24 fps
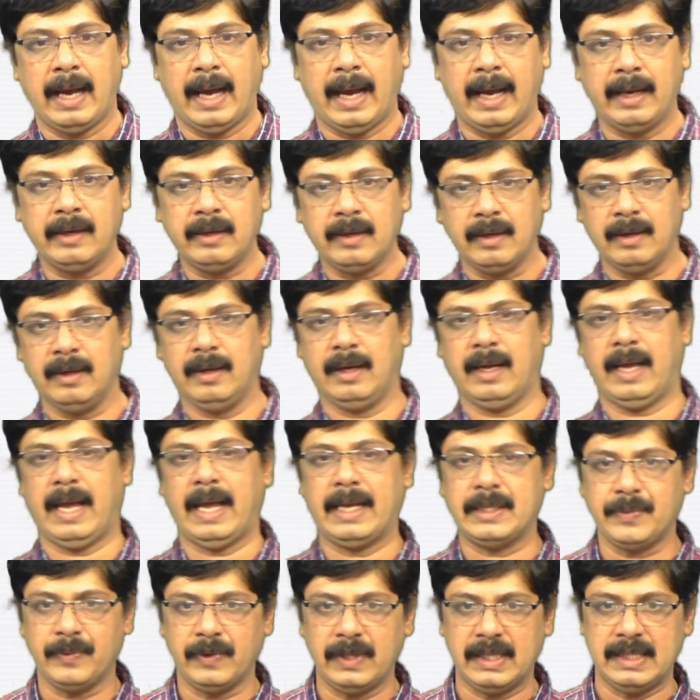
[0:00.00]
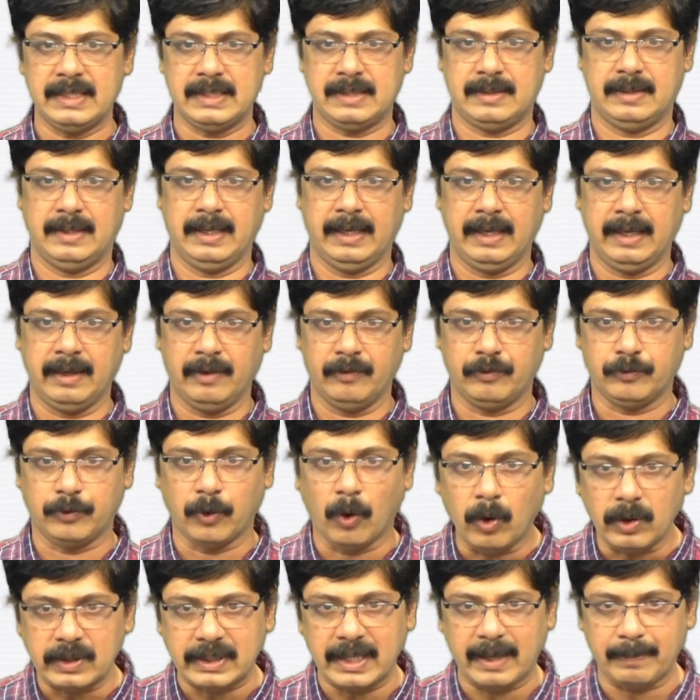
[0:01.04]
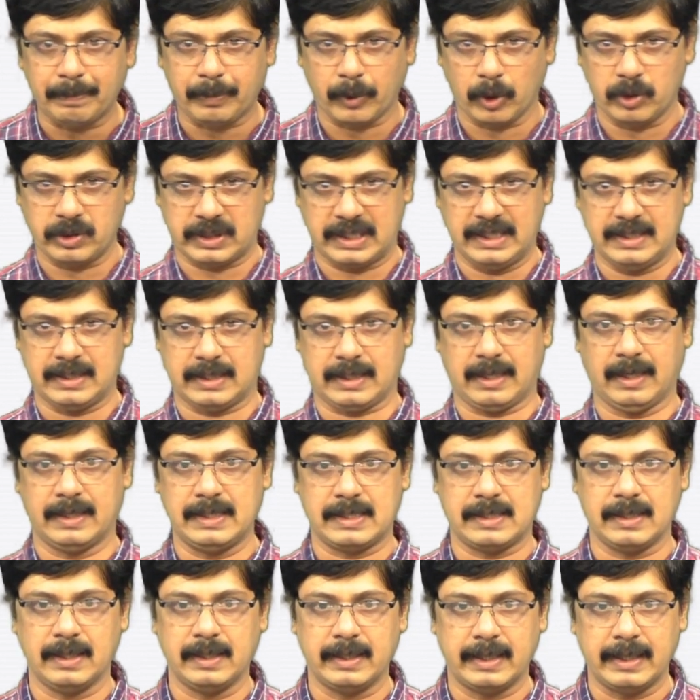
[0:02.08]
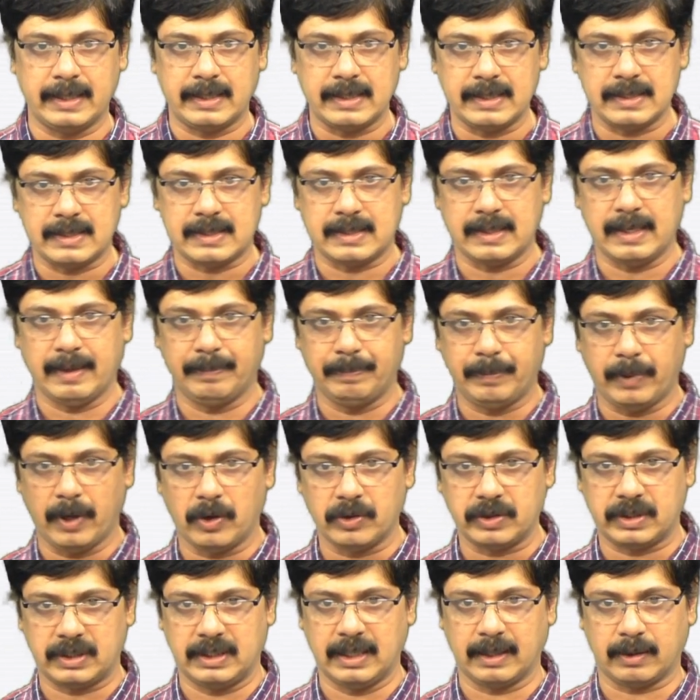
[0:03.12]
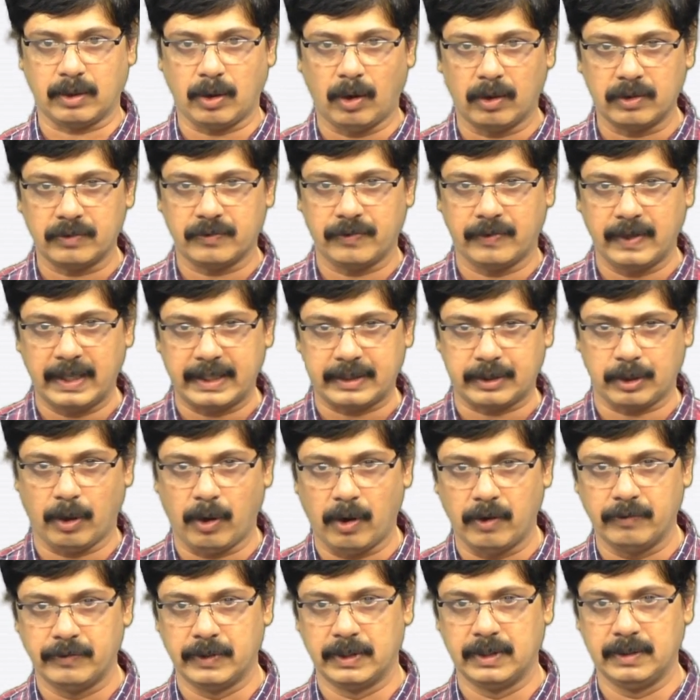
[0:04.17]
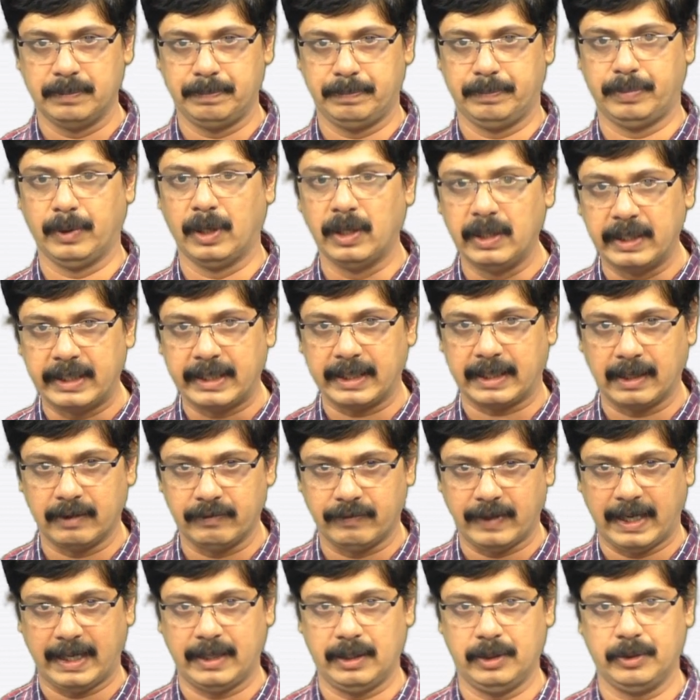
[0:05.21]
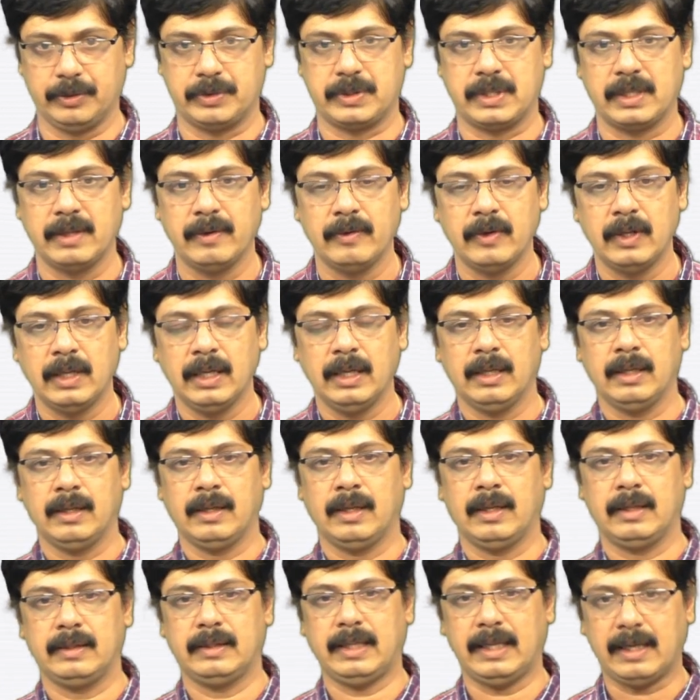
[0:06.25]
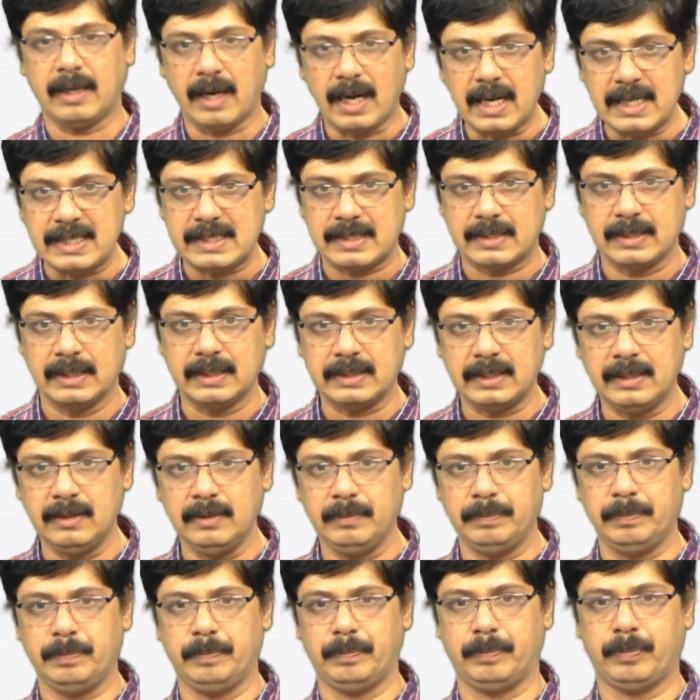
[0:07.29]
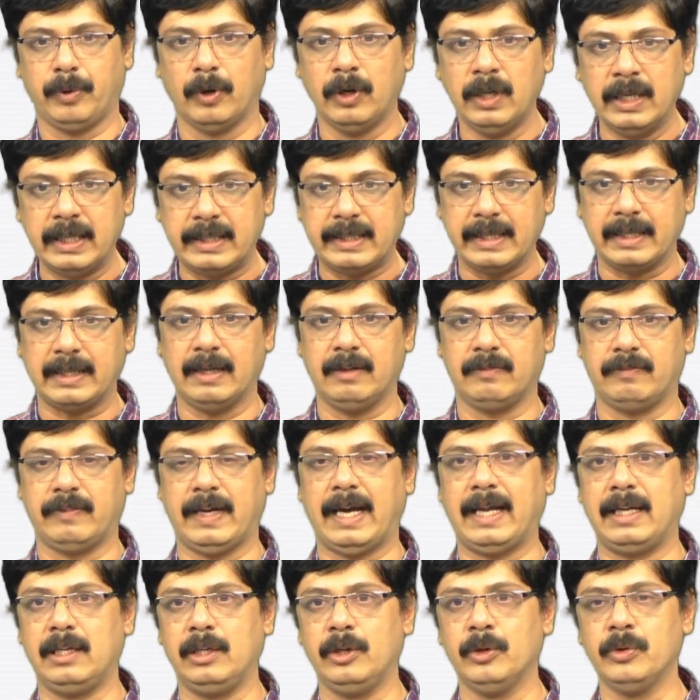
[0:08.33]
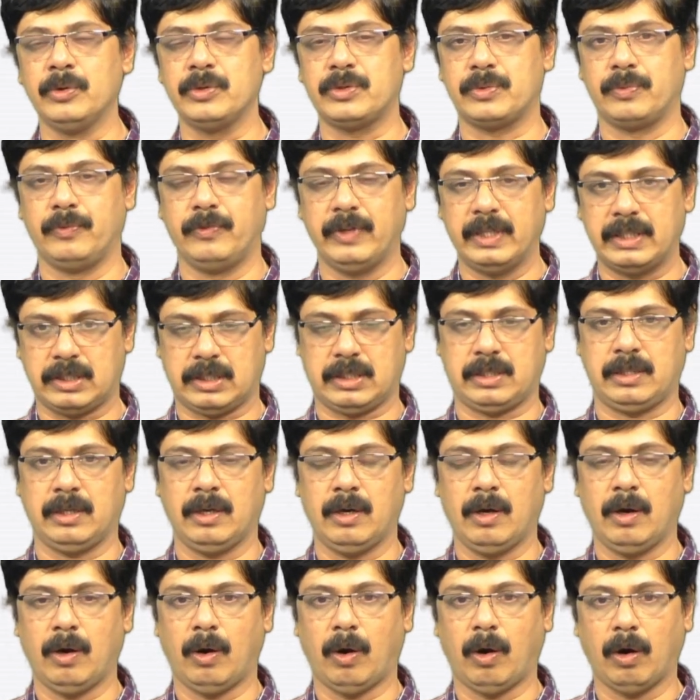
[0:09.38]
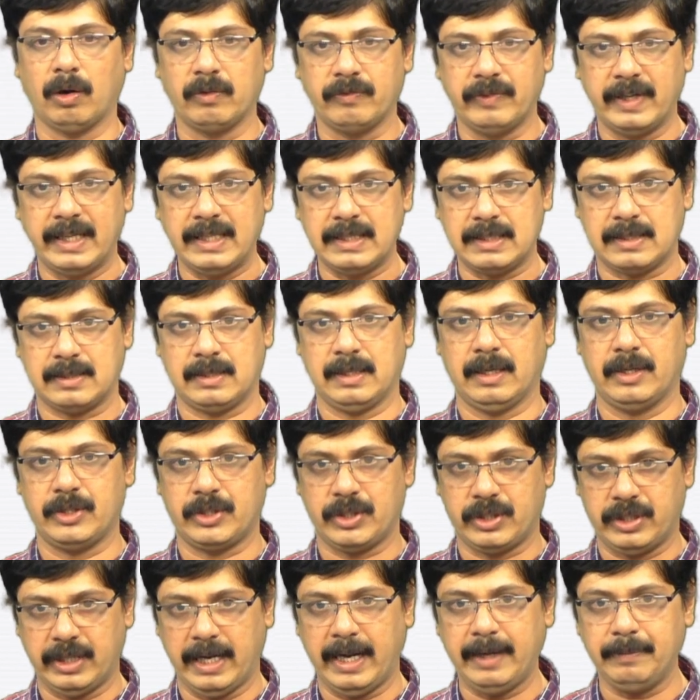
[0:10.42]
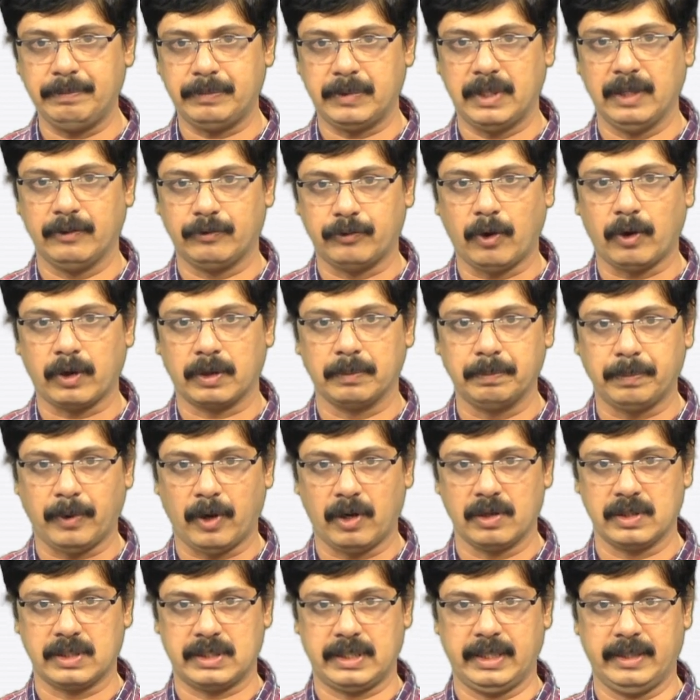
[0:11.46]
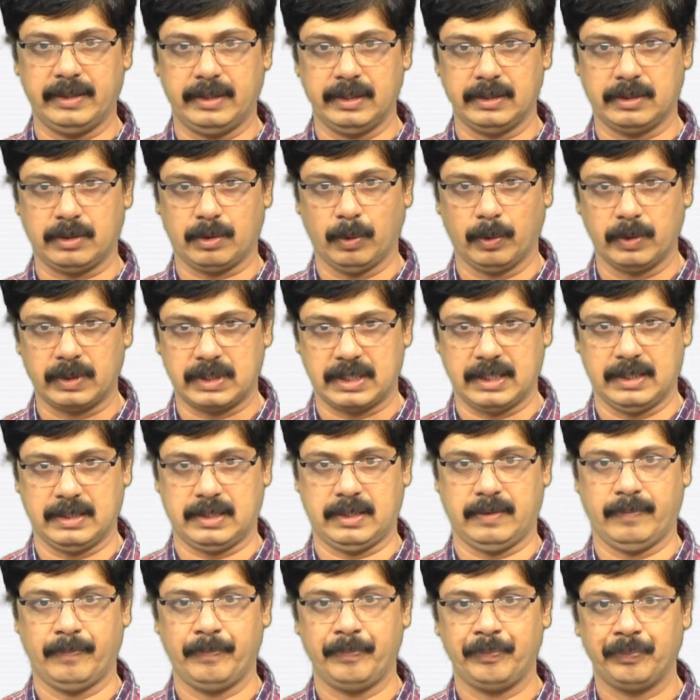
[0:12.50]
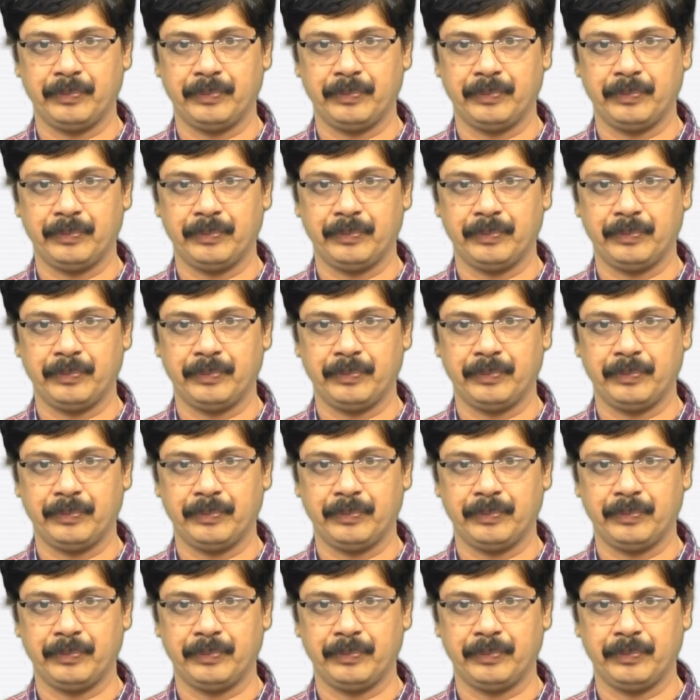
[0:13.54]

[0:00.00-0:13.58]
And as far as the fourth approach is concerned, it is about the conflict over political values. There are certain political values which always shape the foreign policy discourses.